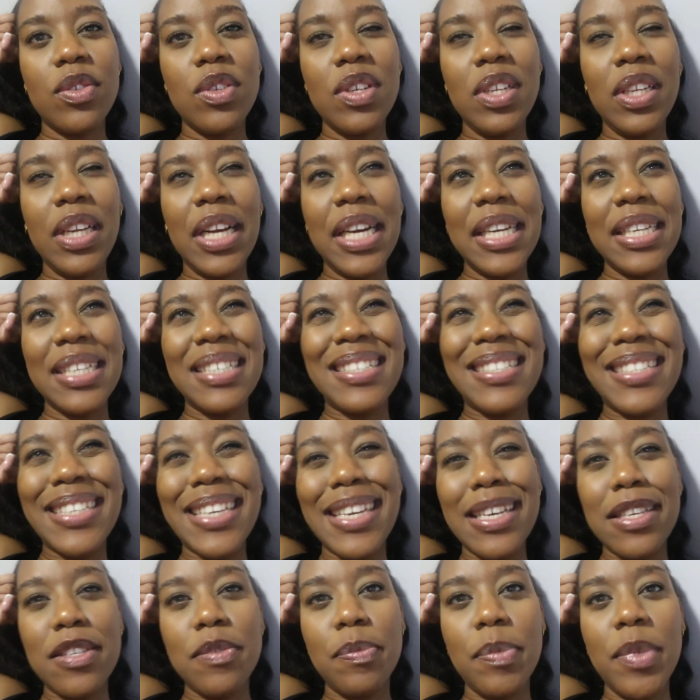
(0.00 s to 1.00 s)
So it kind of
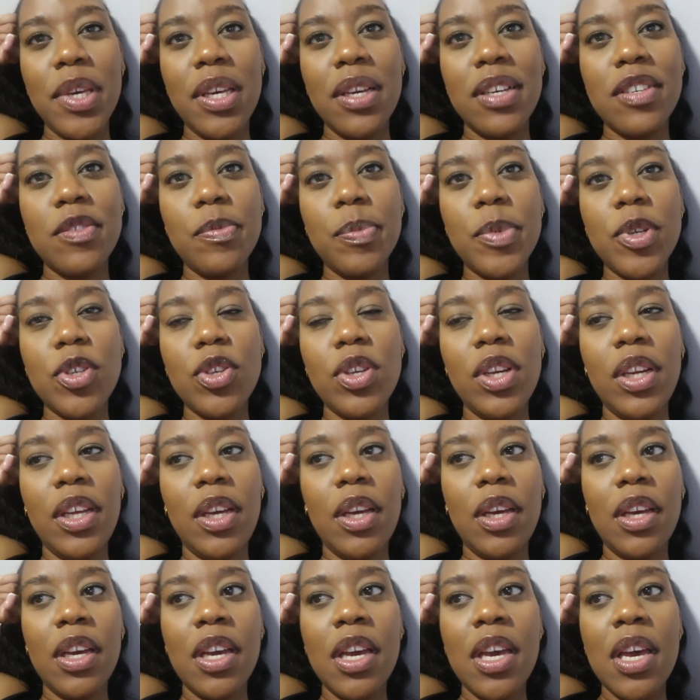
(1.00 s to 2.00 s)
scares me,
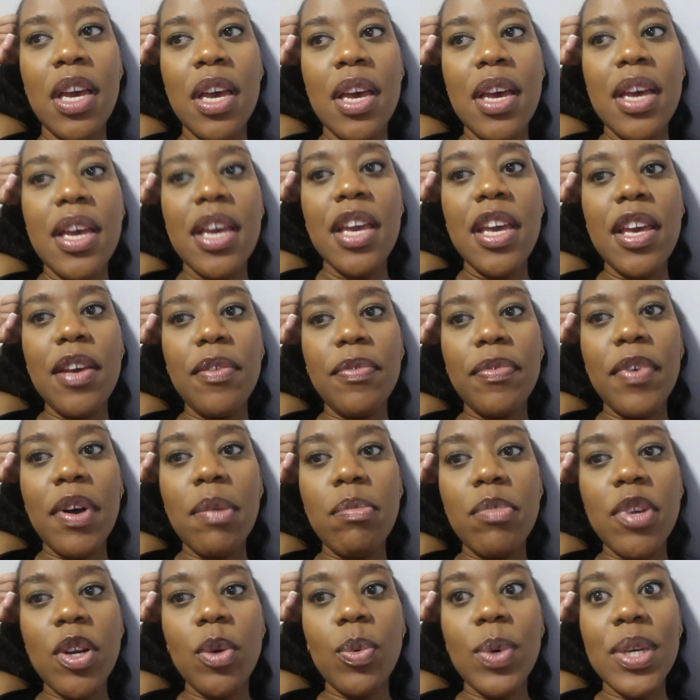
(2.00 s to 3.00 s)
especially if
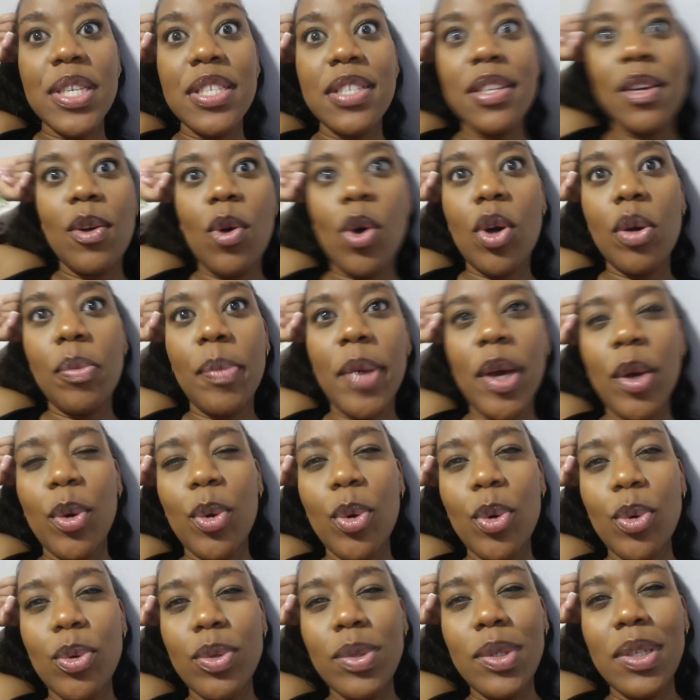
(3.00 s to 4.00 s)
I'm requesting on my
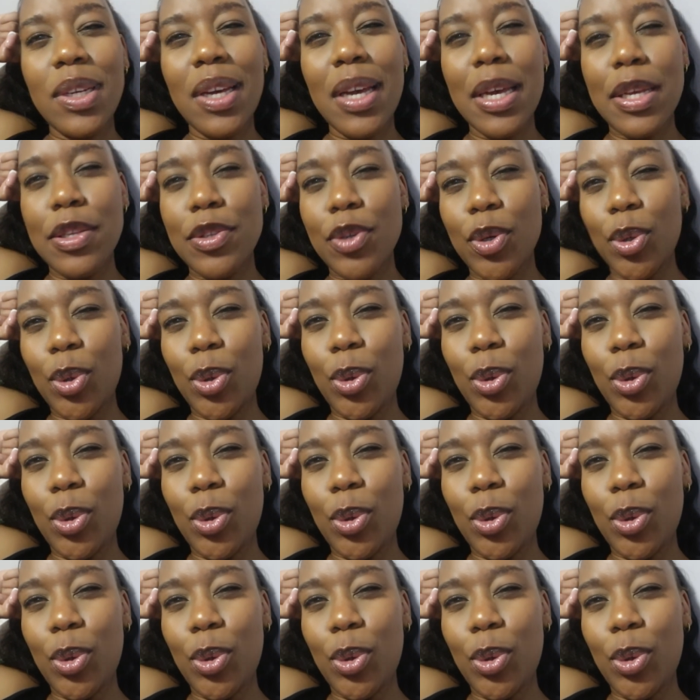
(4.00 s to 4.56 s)
own as a